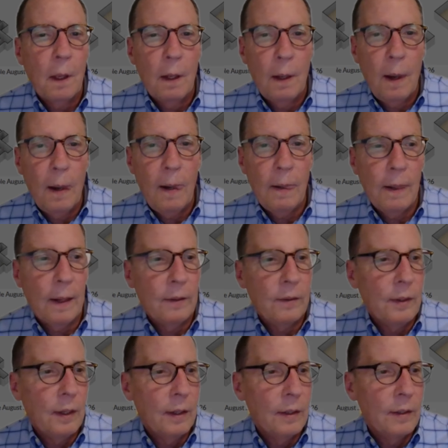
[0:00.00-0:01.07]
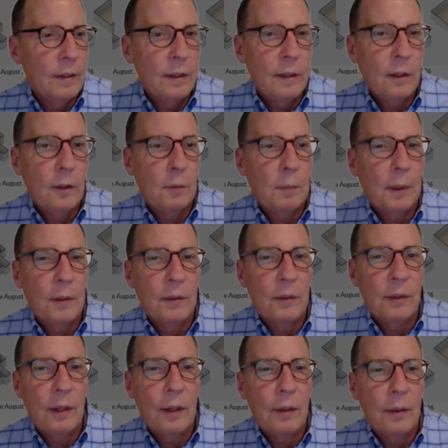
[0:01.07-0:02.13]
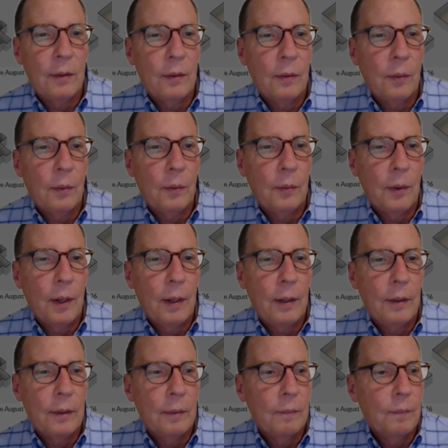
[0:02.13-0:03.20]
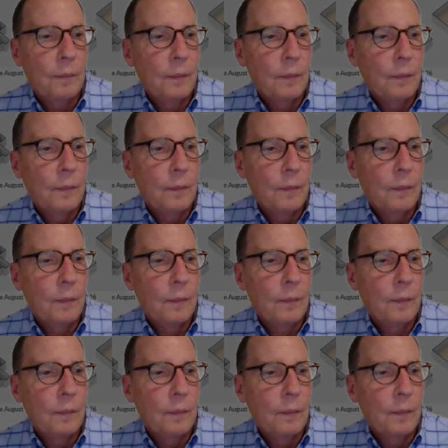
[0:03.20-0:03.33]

And that's the Edit Details buttons again. So Edit,